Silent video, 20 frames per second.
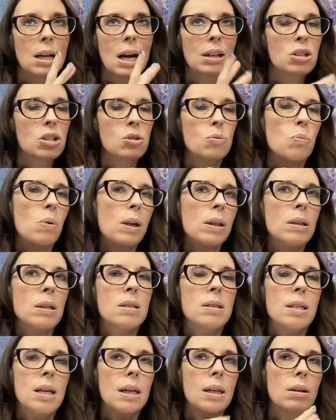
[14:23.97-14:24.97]

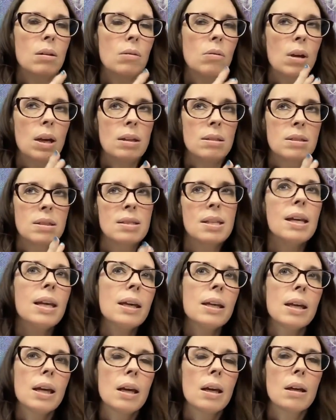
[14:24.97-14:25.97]
witnessing and
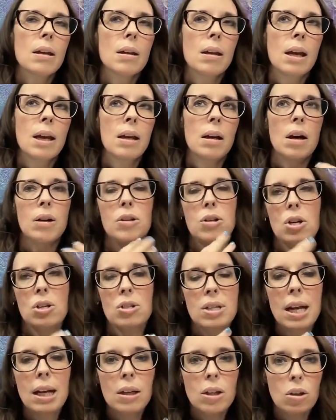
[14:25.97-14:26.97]
seeing it and
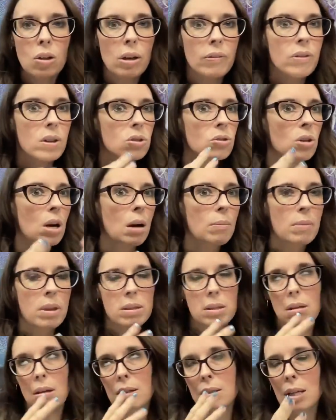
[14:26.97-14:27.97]
understanding you have this trauma,
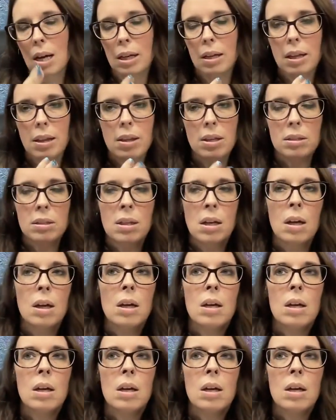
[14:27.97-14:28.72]
this anxiety, this,